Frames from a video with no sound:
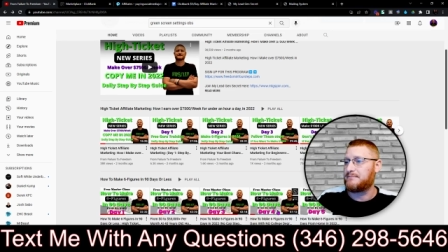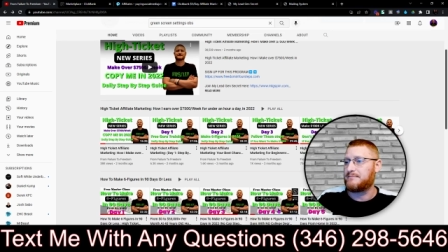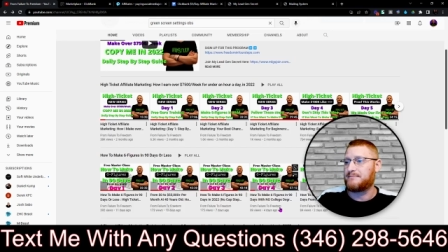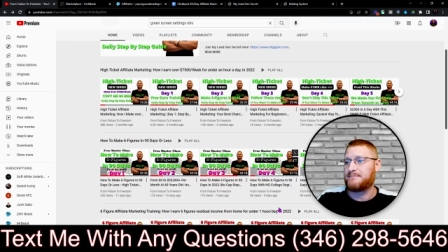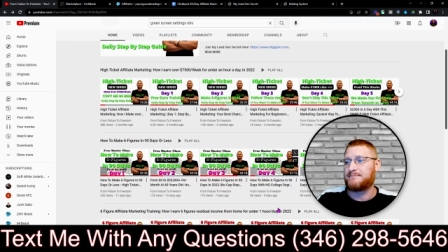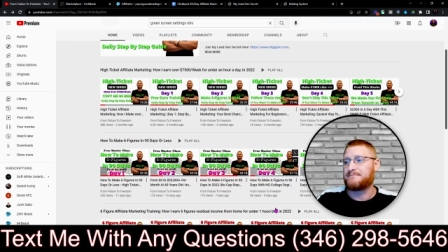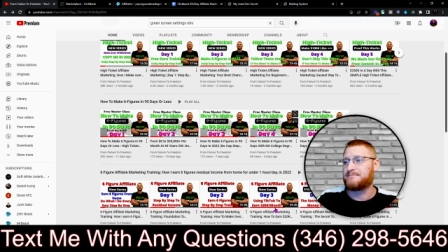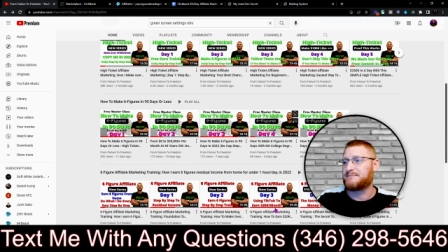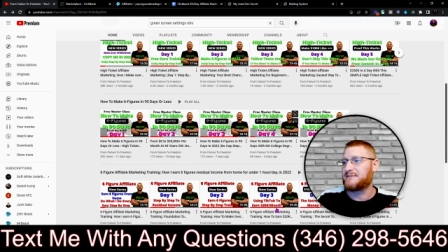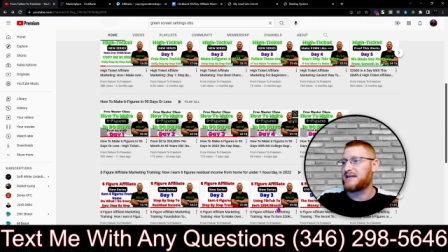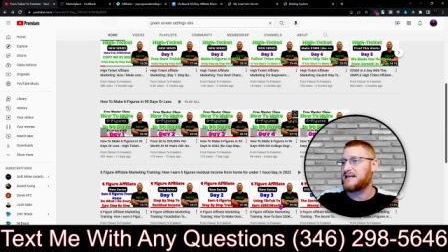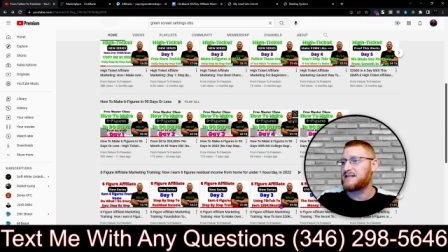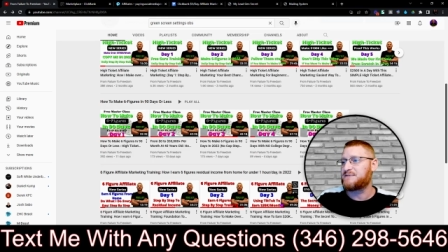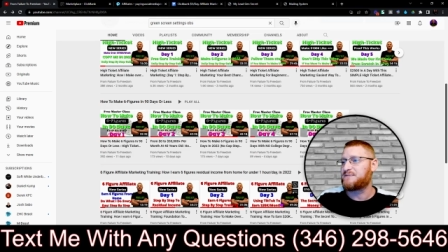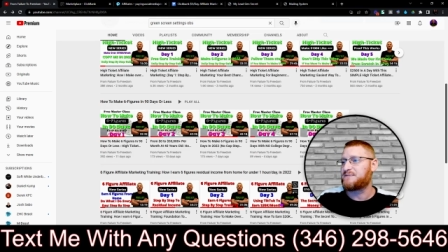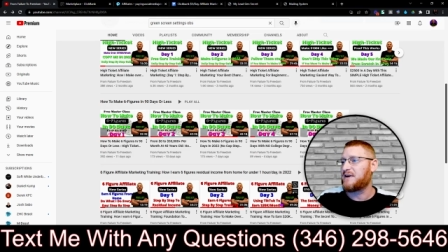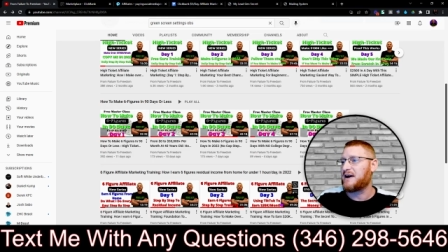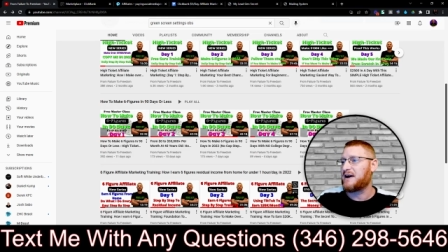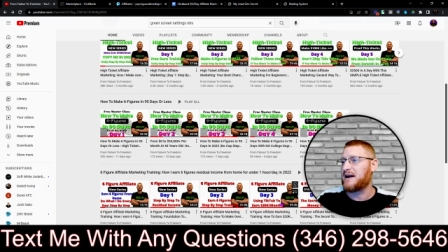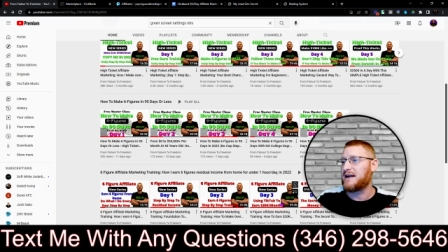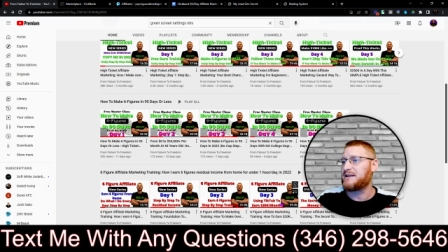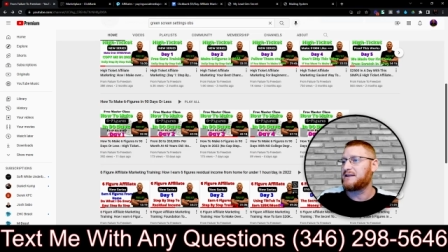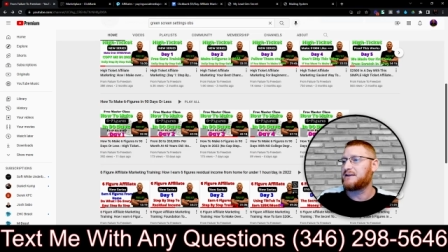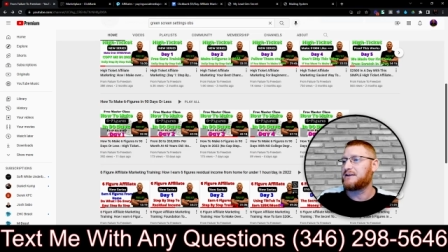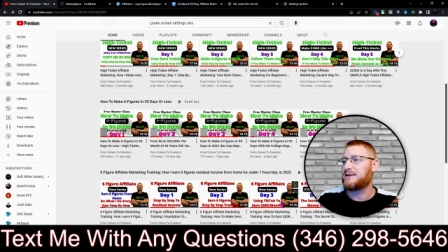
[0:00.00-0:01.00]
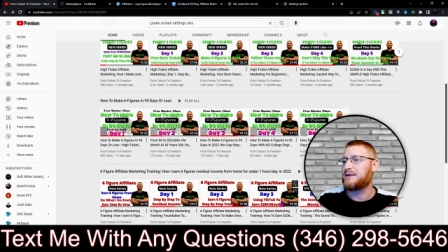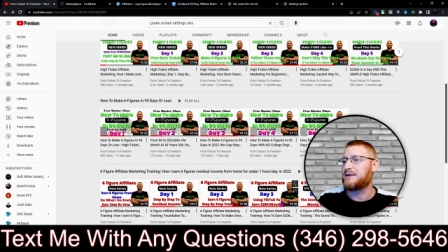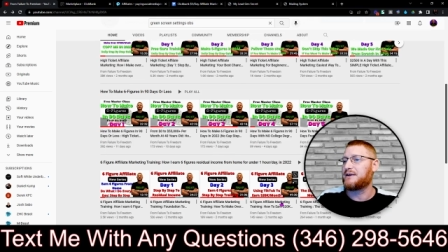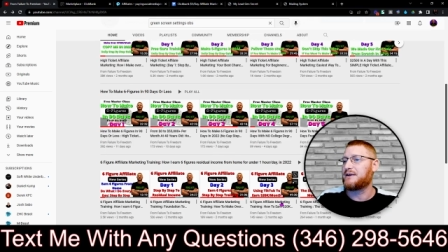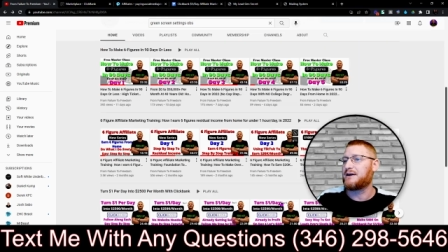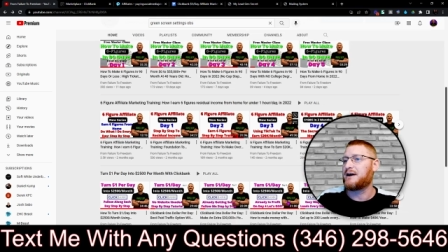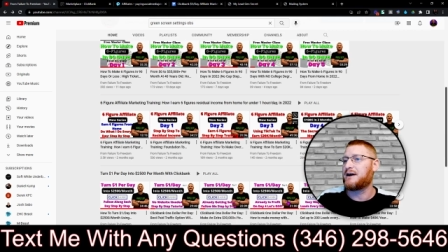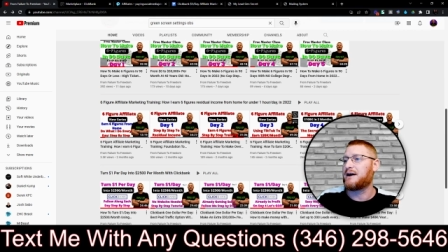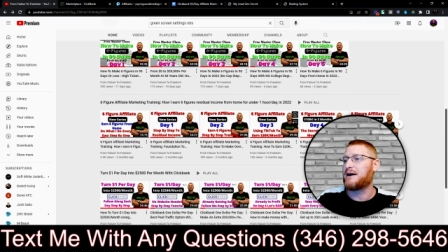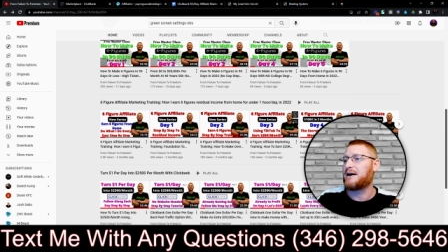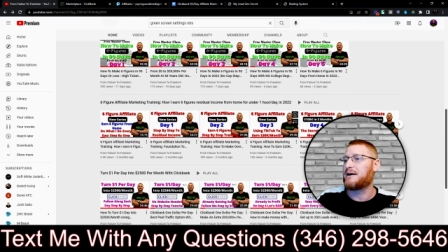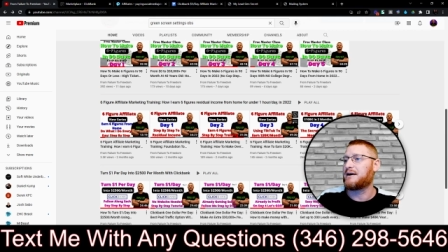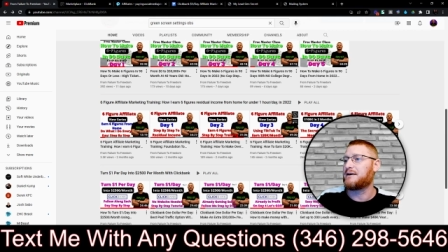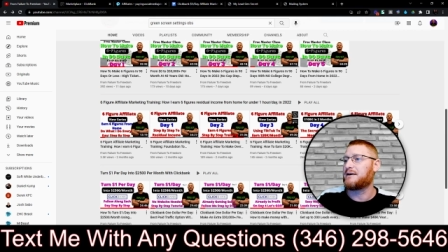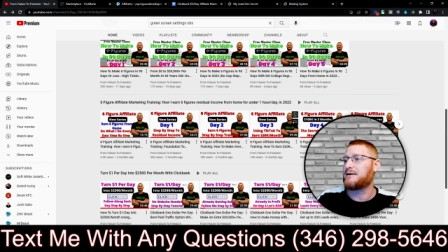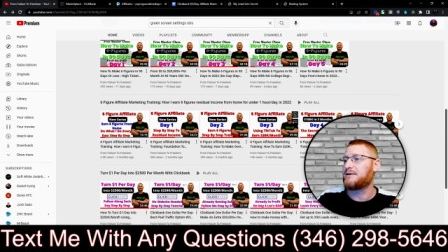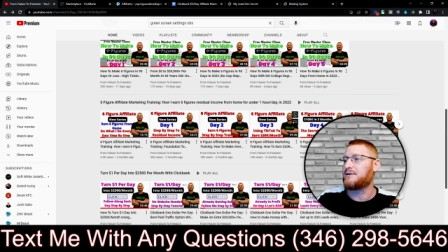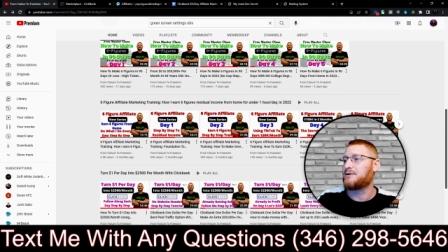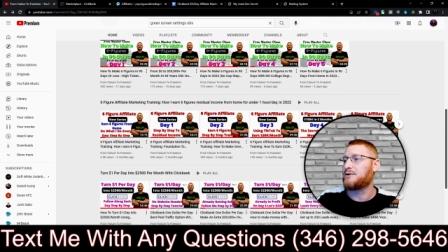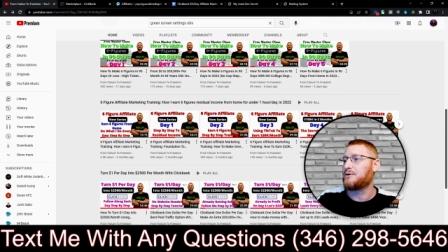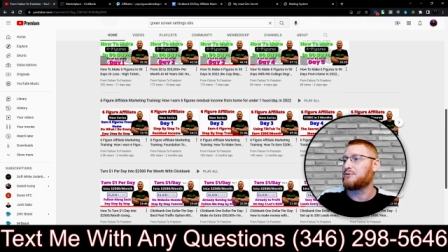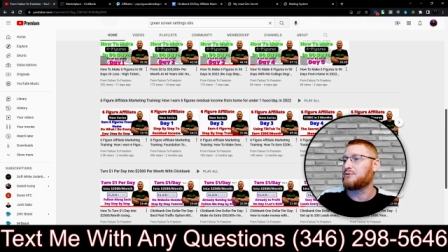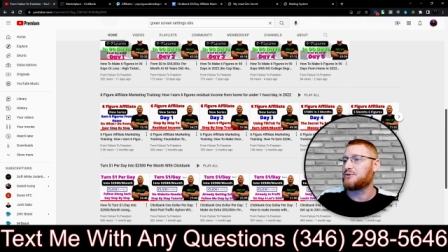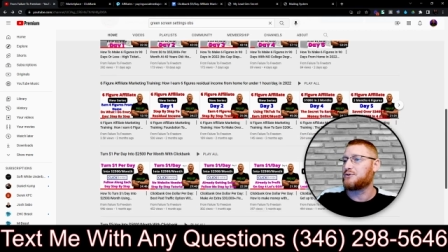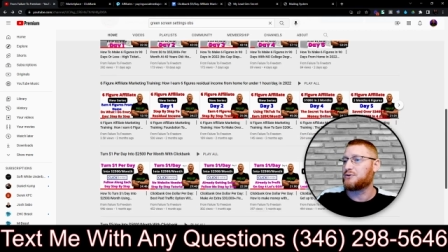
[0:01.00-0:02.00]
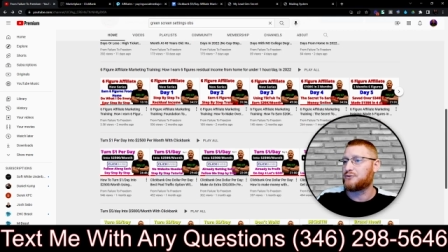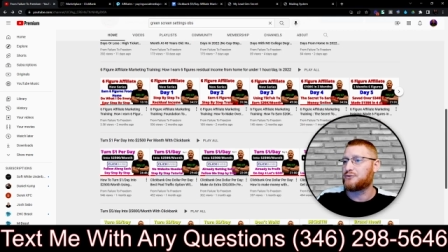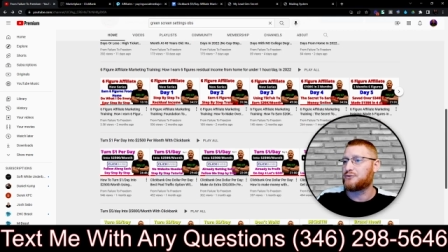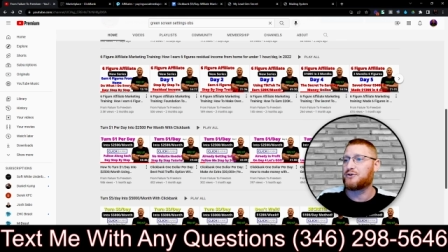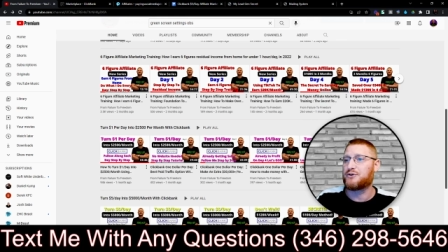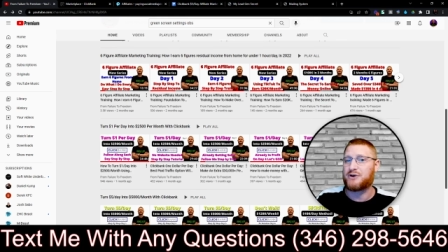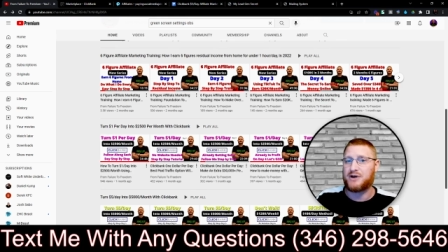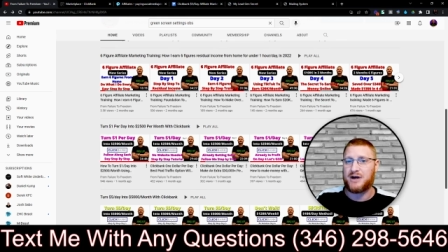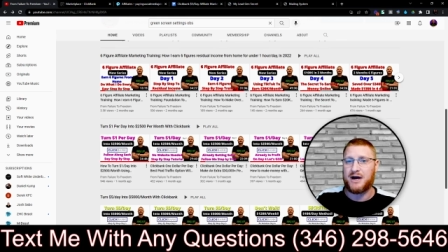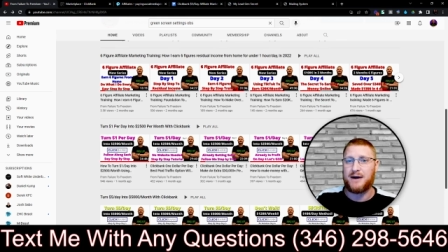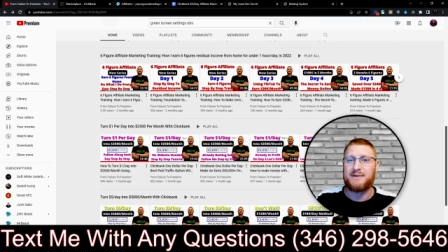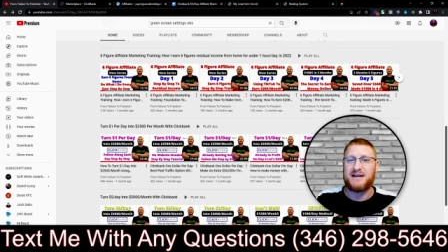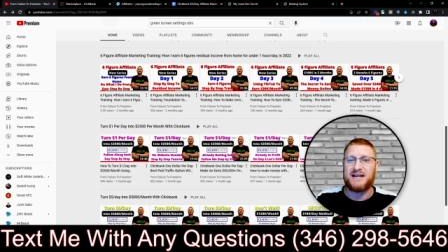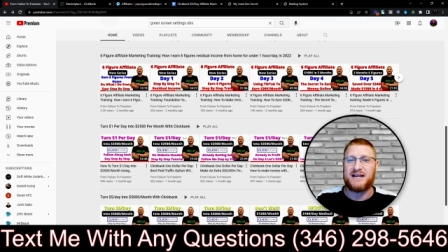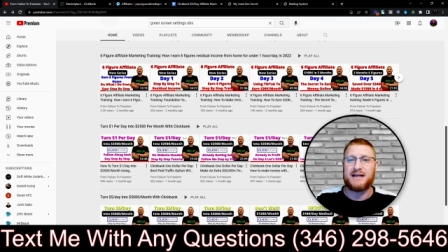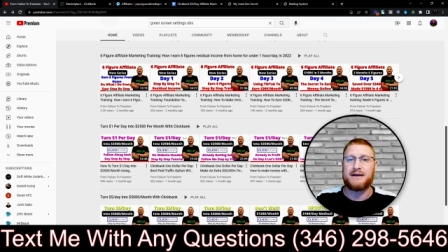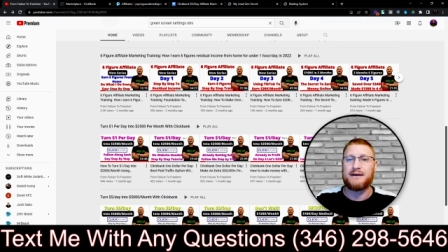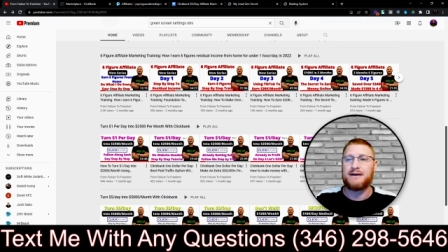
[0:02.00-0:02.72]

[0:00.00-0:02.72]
That's fine. You know, they're coming.